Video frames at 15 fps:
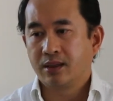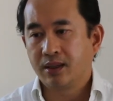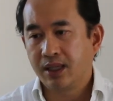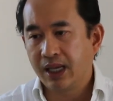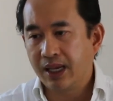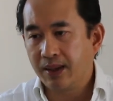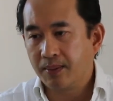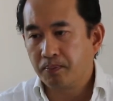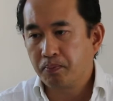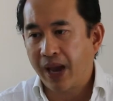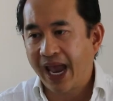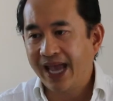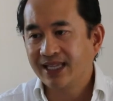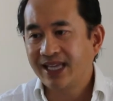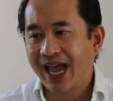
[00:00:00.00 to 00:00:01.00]
the
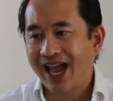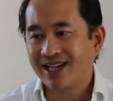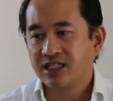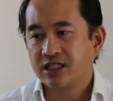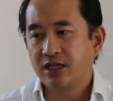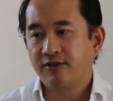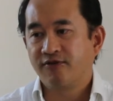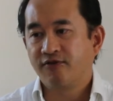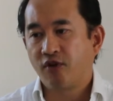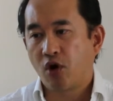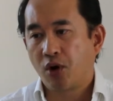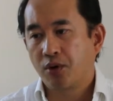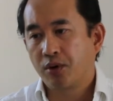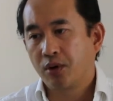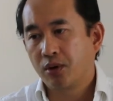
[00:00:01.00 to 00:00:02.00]
pay tax
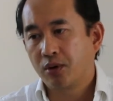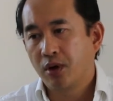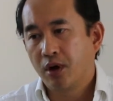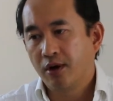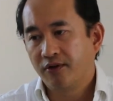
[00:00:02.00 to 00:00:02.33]
deferral